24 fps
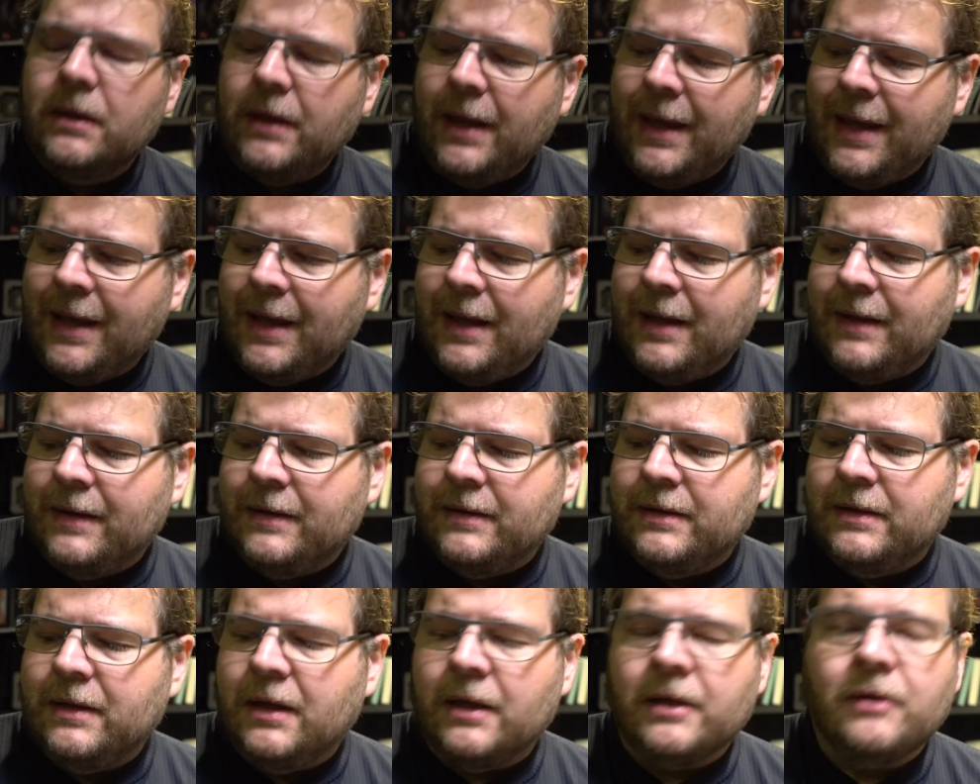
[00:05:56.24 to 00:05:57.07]

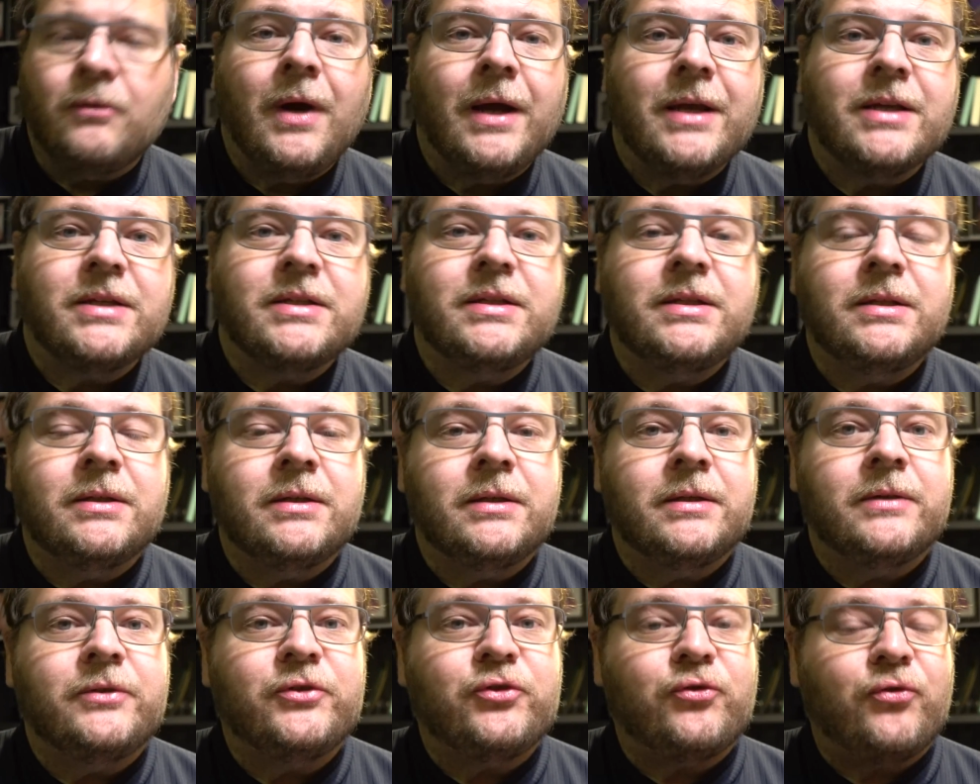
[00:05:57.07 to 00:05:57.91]
And otherwise
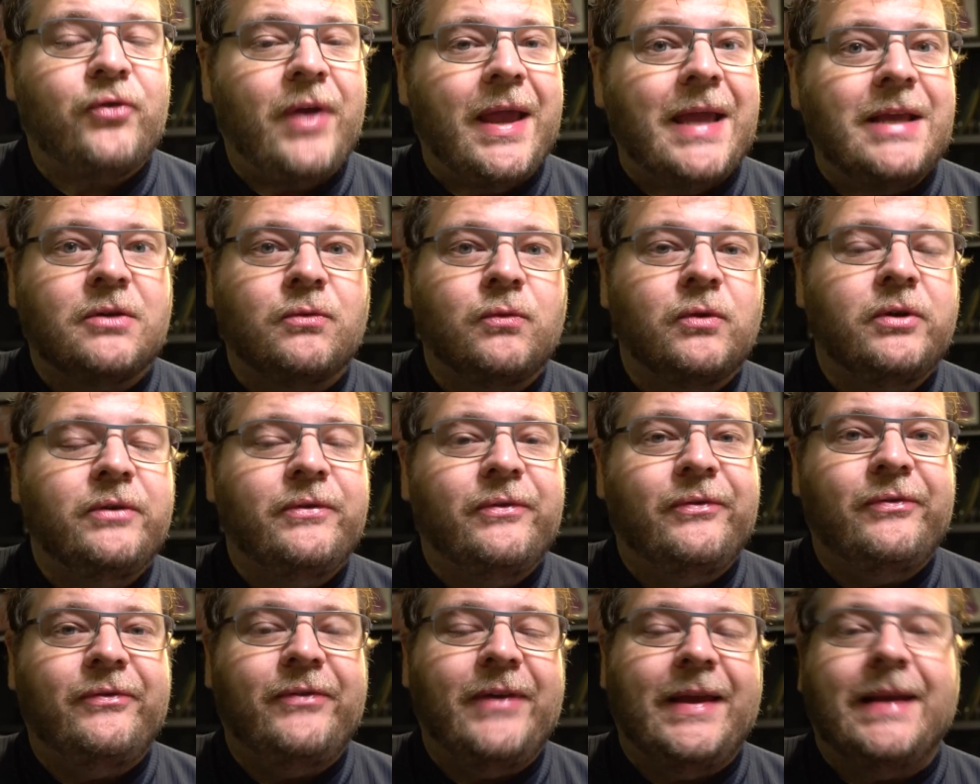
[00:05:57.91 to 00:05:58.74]
the trays
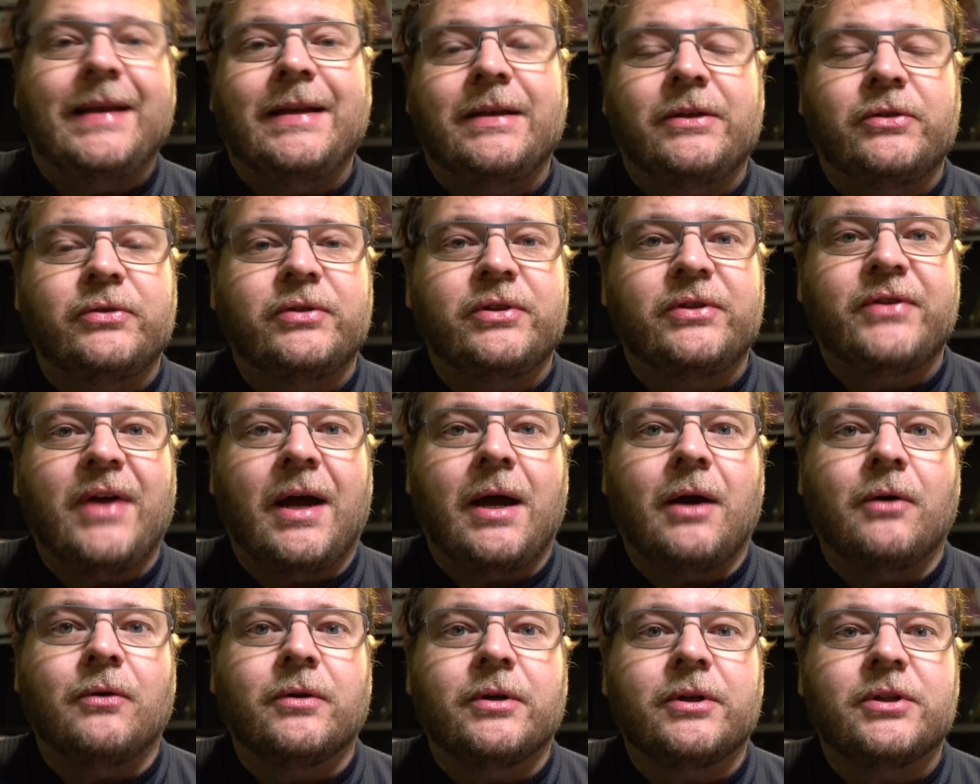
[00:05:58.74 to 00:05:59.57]
wouldn't fit into the
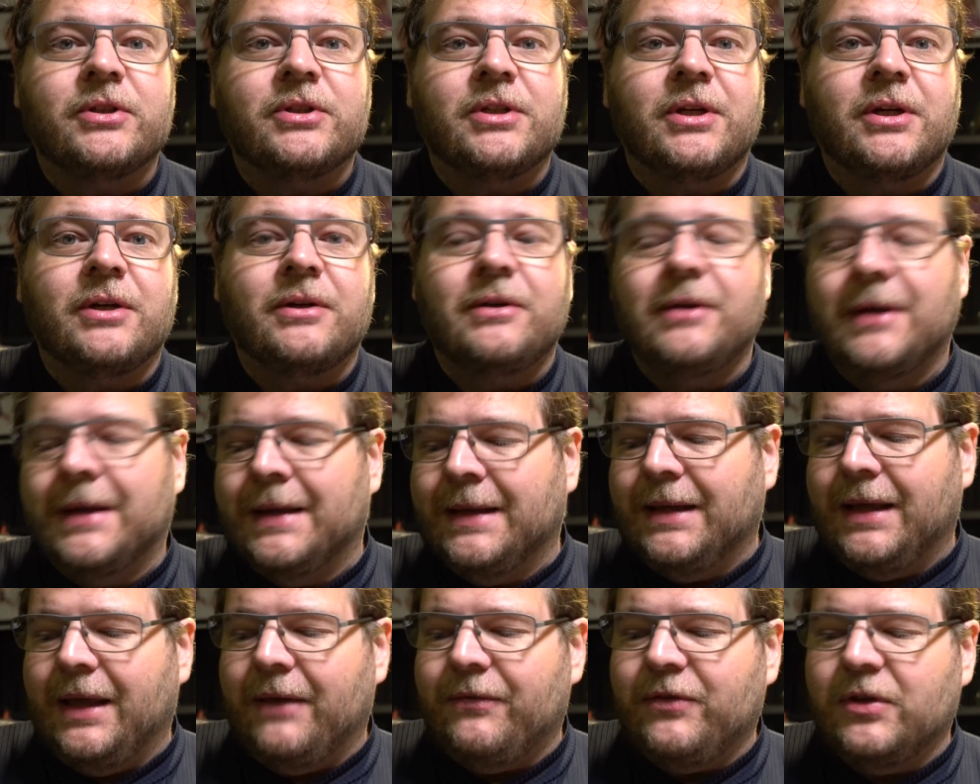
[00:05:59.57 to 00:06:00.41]
tower. So
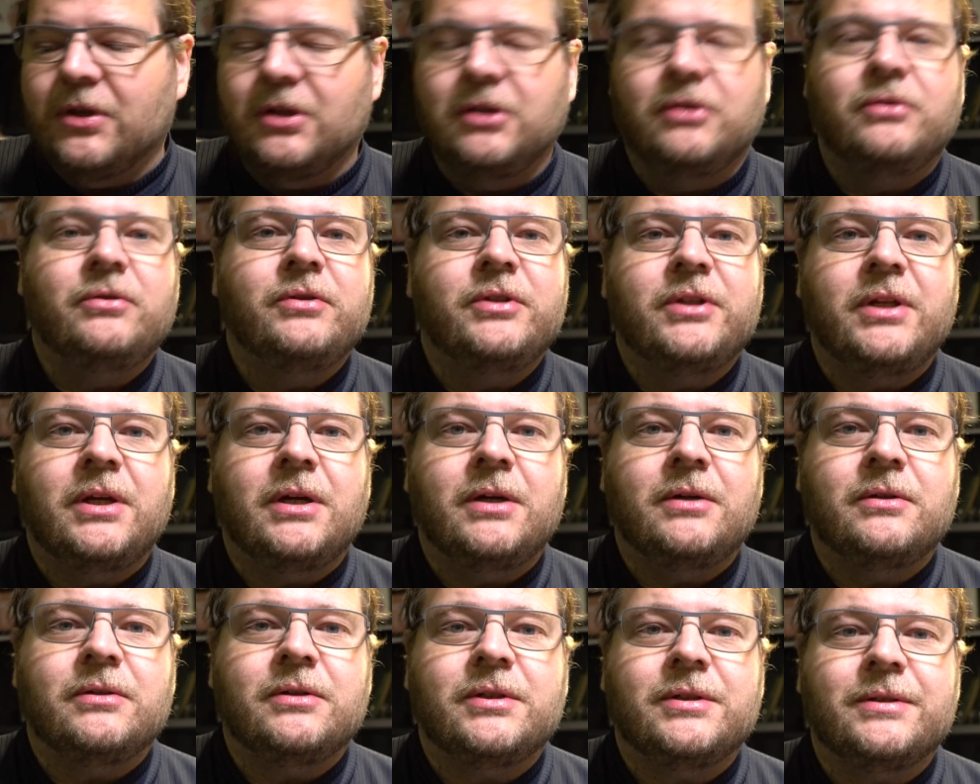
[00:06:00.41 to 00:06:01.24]
if you lose
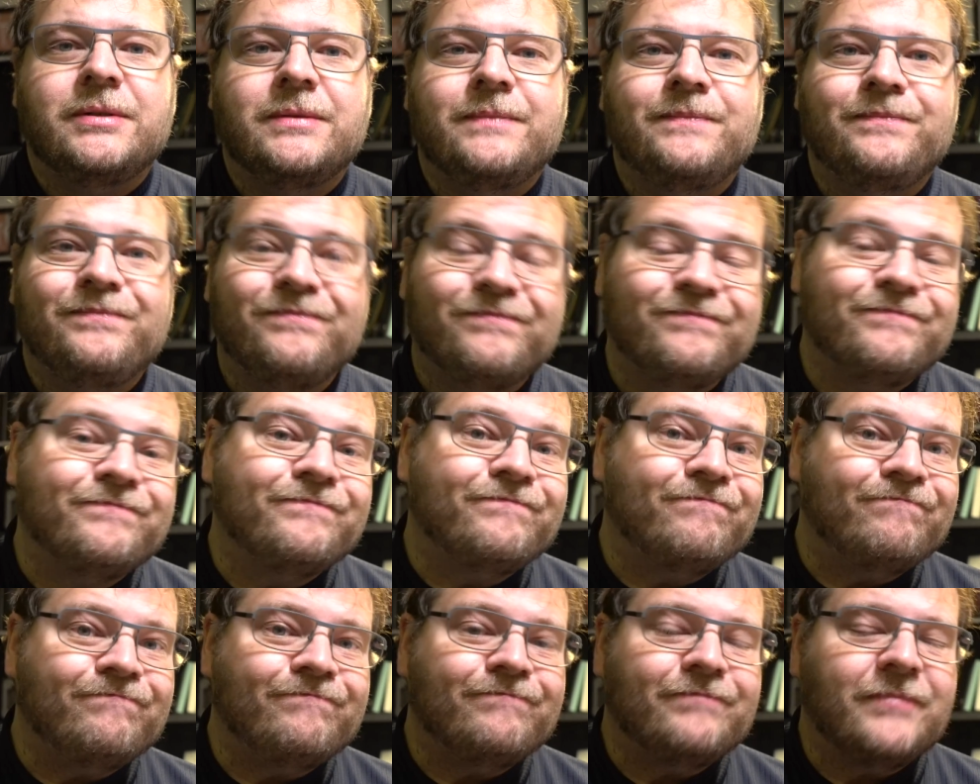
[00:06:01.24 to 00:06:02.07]
those,
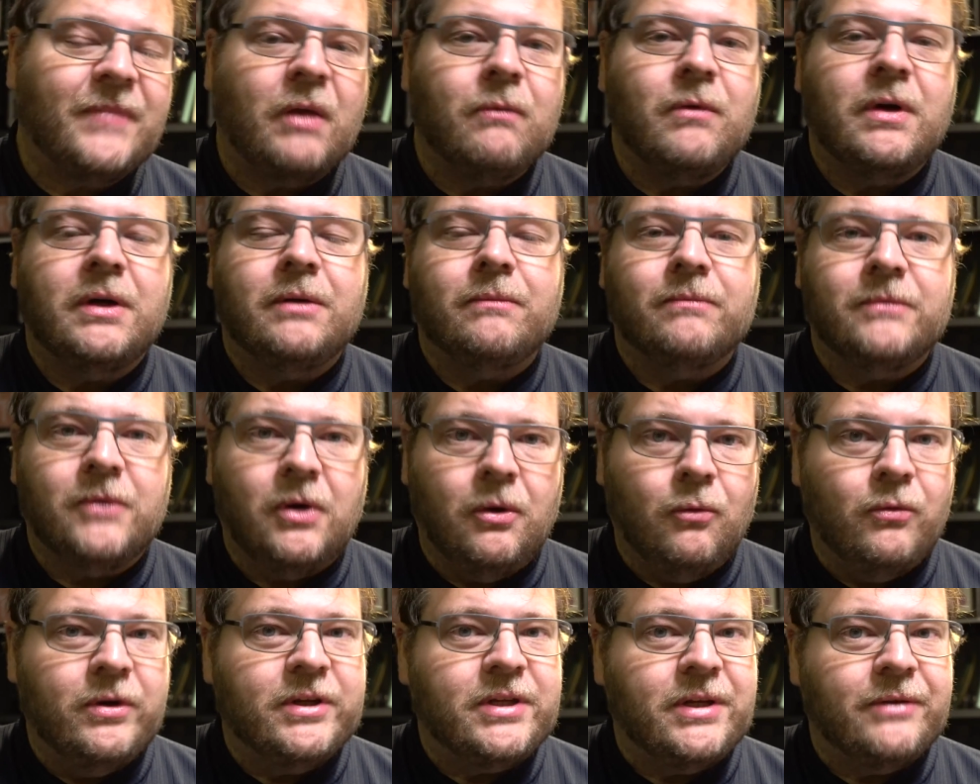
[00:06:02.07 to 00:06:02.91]
well,
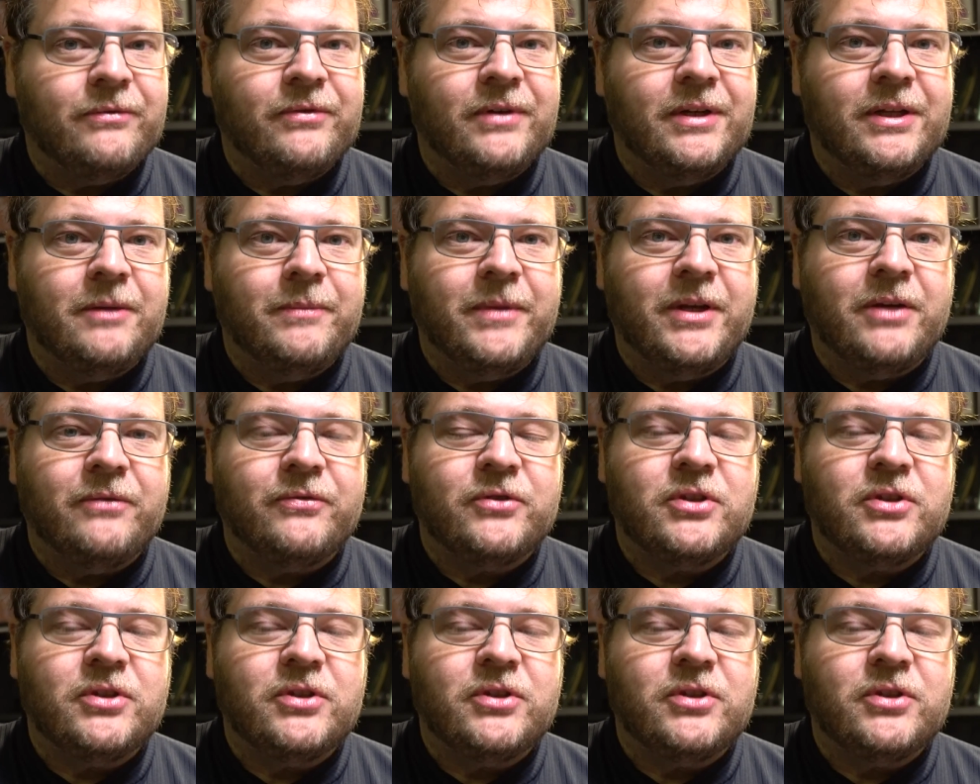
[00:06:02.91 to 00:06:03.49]
always have a little bit